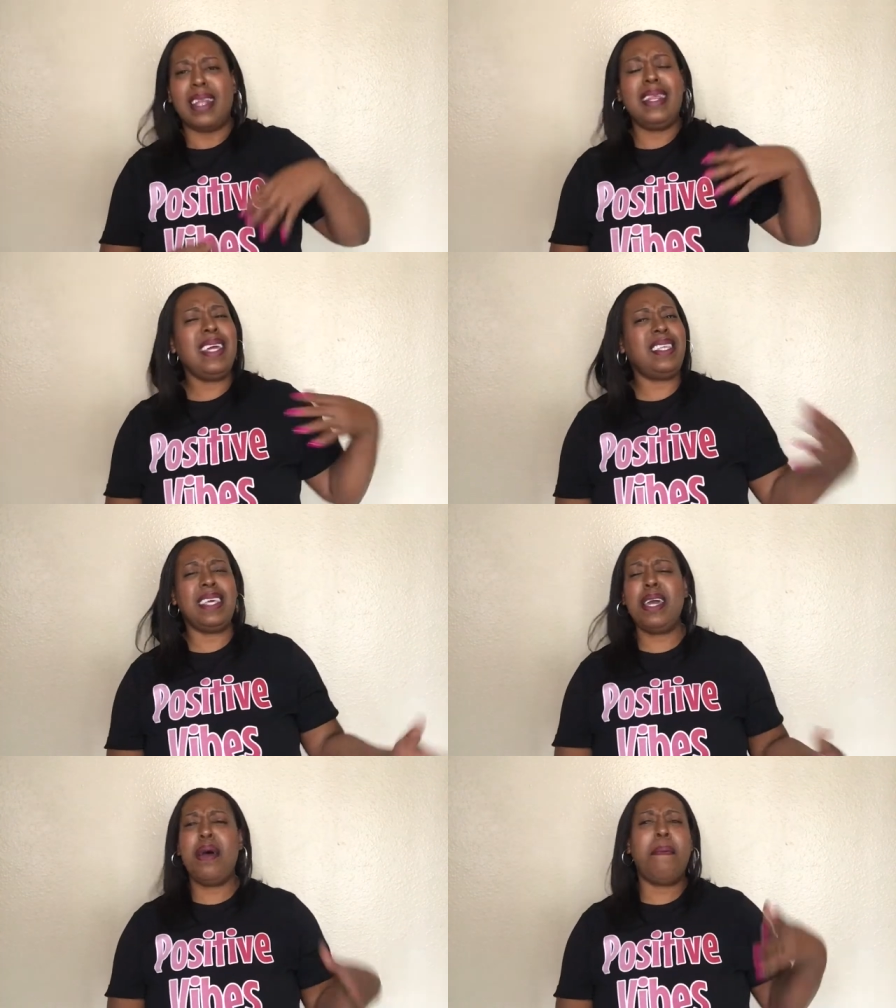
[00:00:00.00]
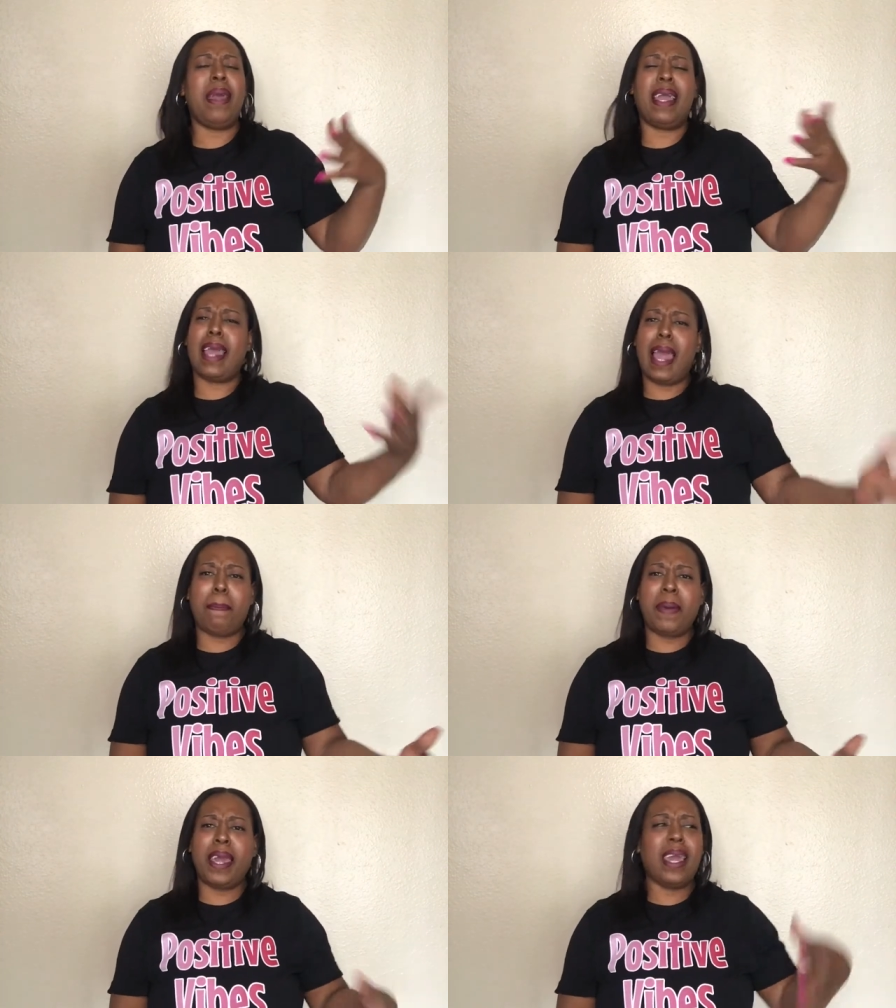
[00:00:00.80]
Then Tim and
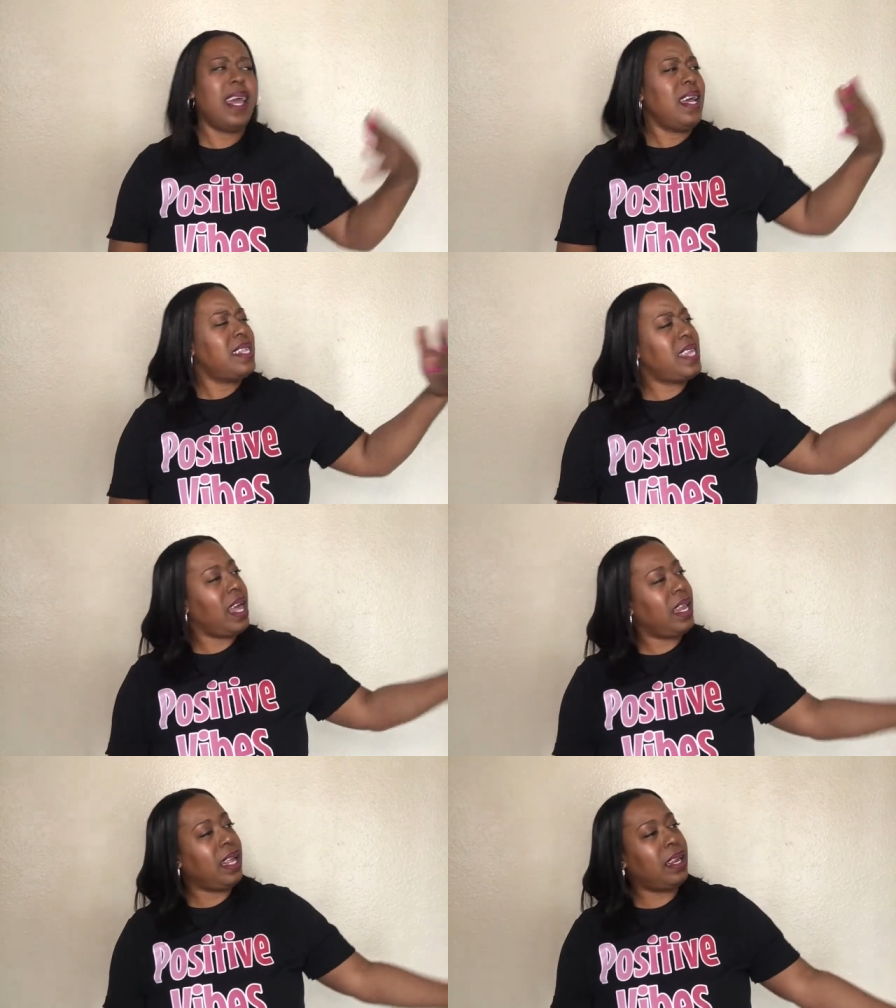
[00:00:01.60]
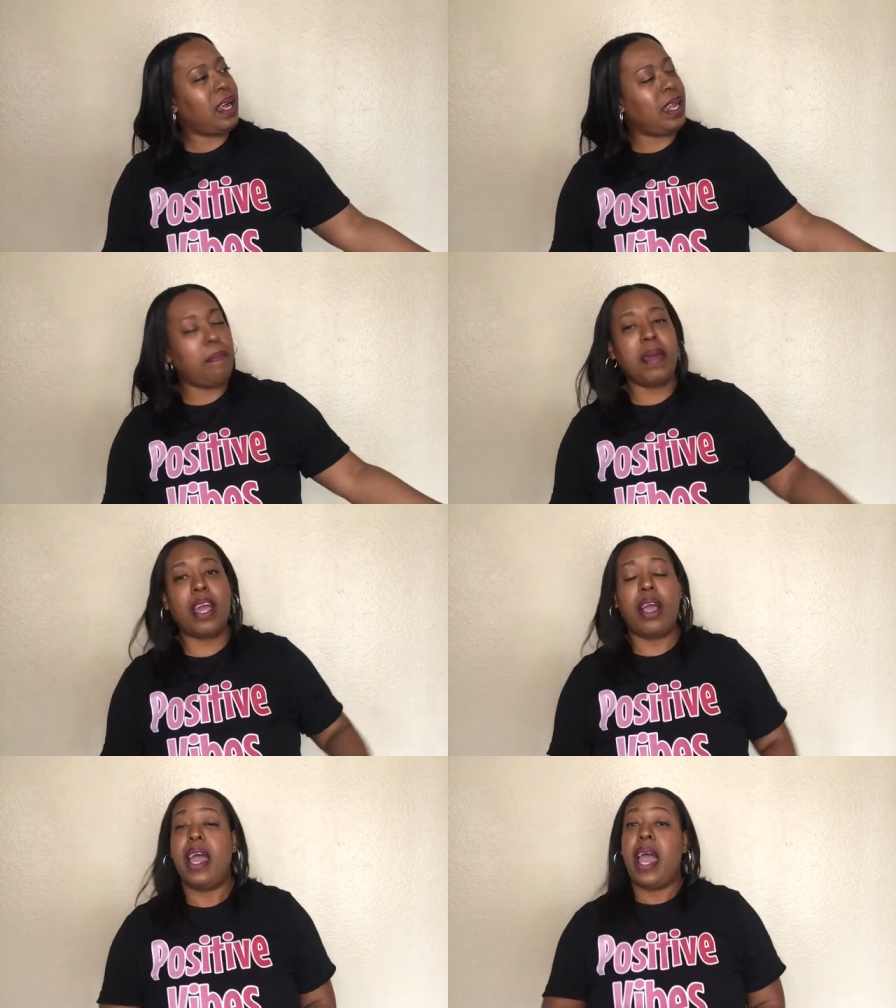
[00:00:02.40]
KP telling
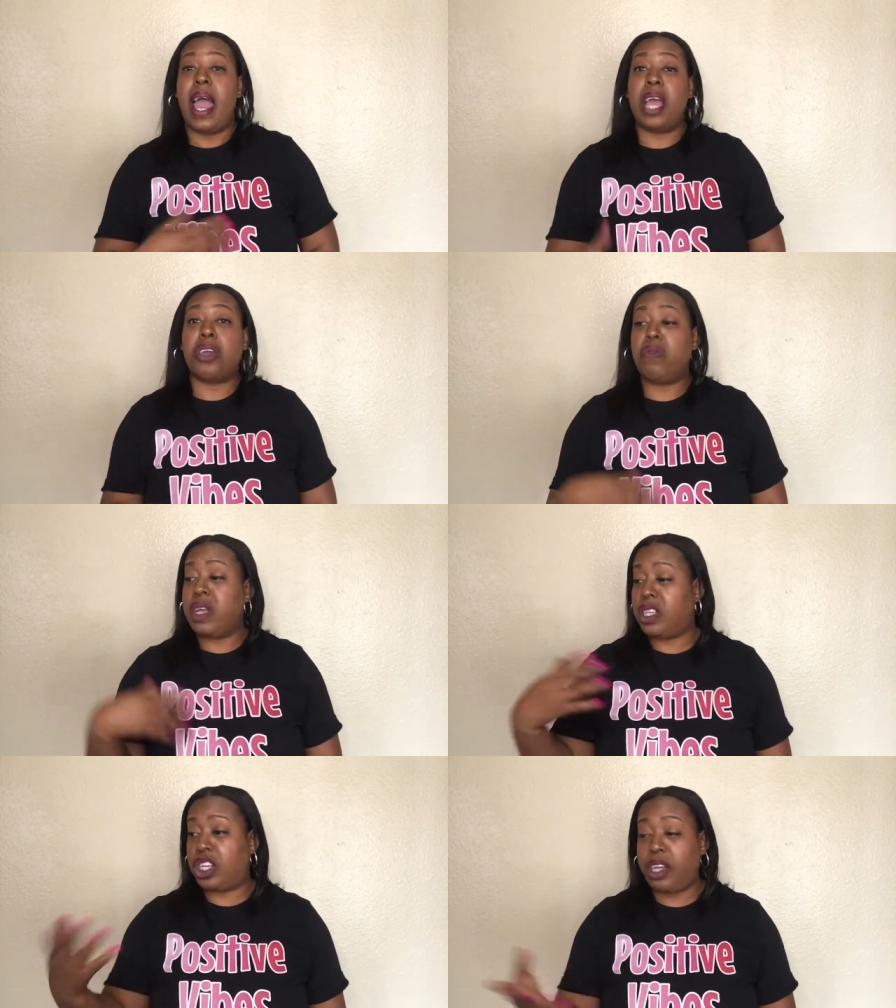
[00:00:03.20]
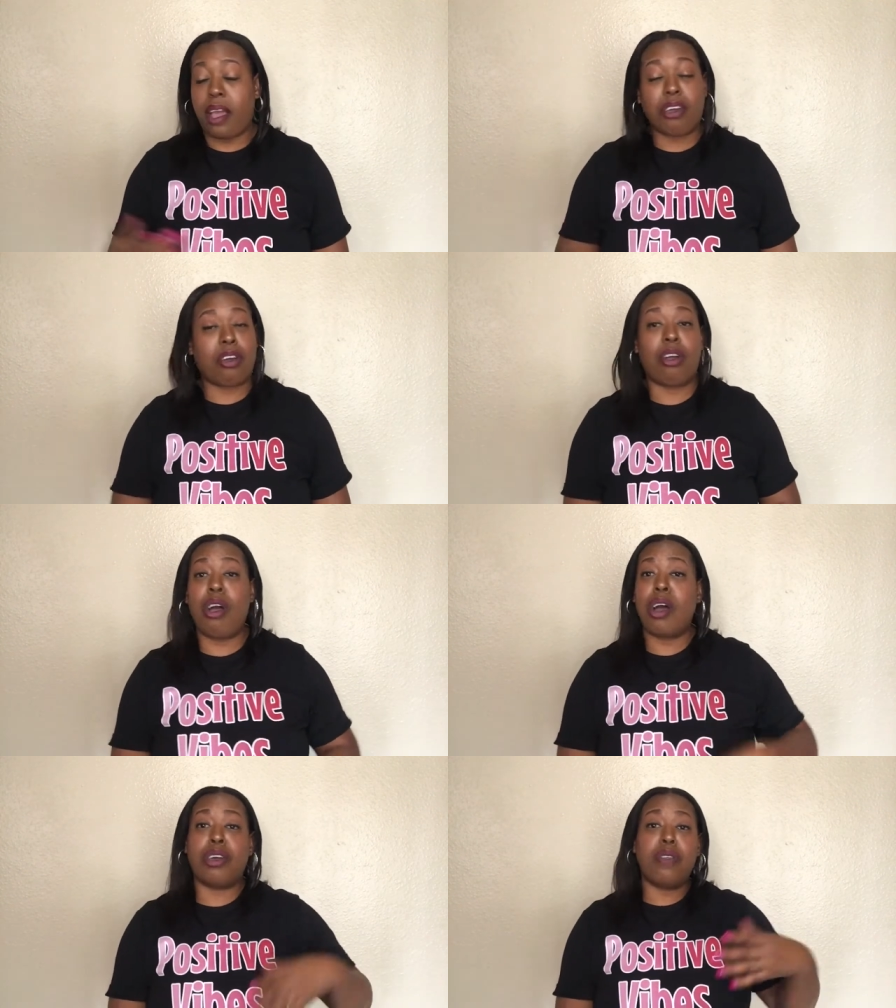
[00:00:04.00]
Lemire, hey, you need to check your
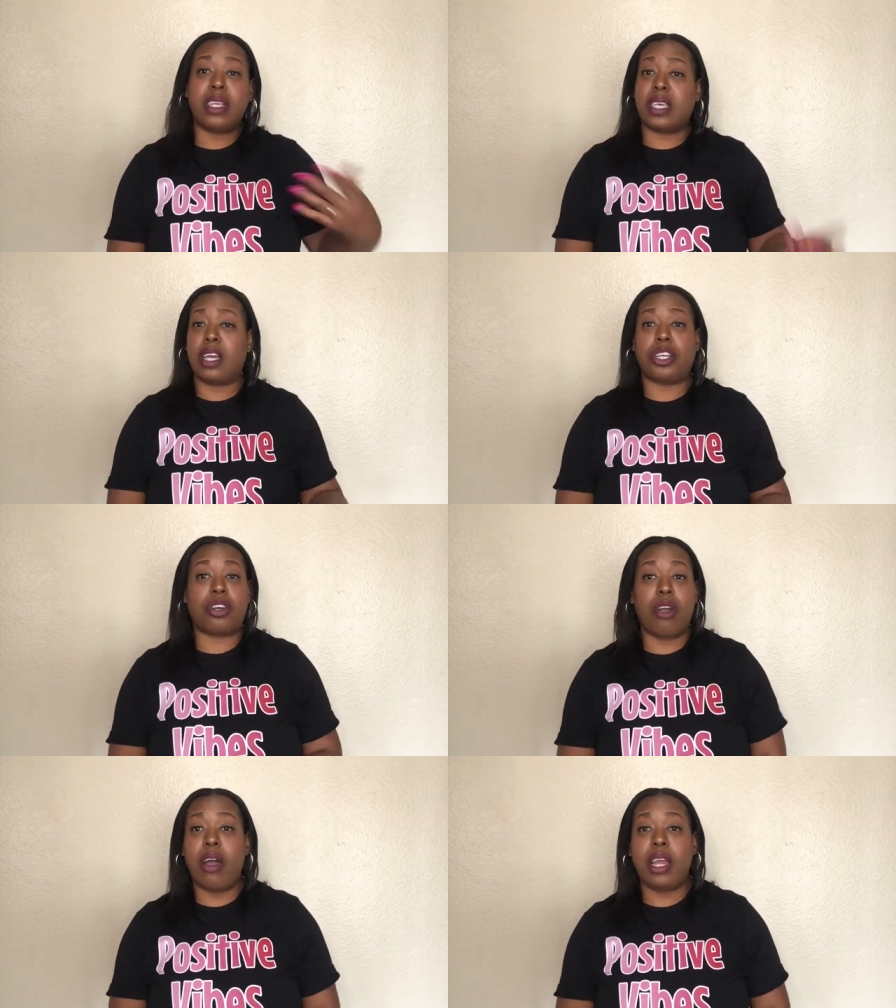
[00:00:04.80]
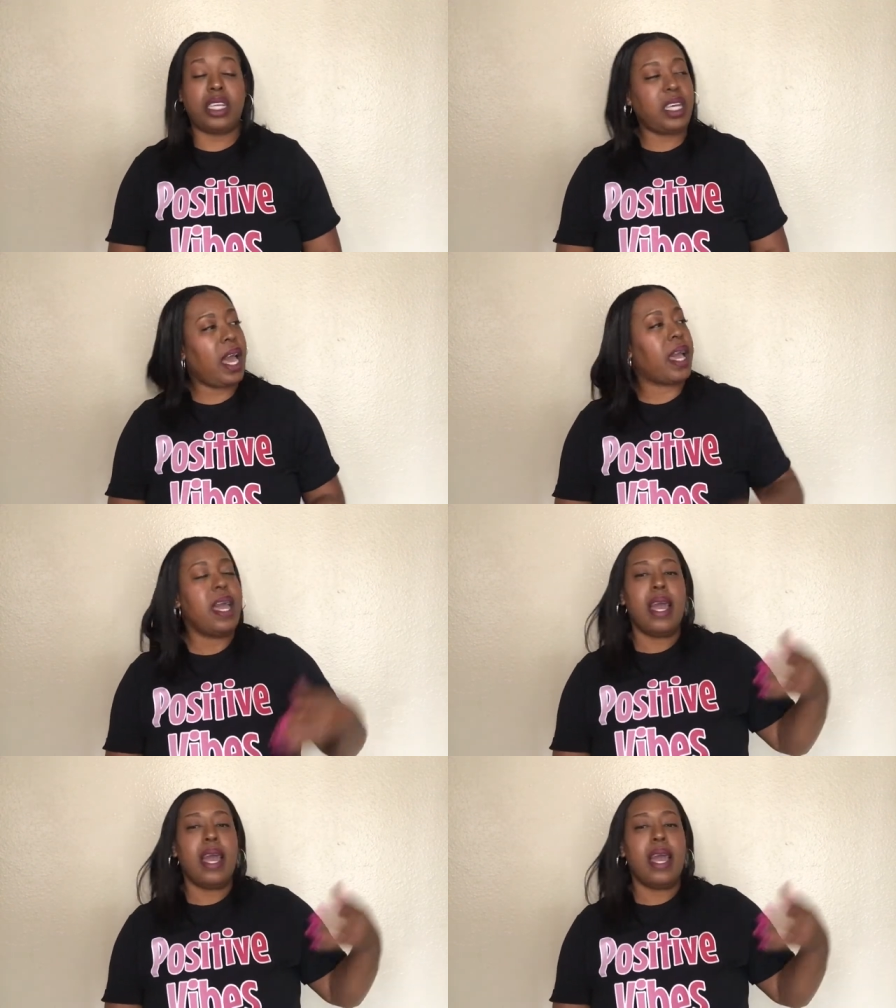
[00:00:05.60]
girl. You need to get your girl in check.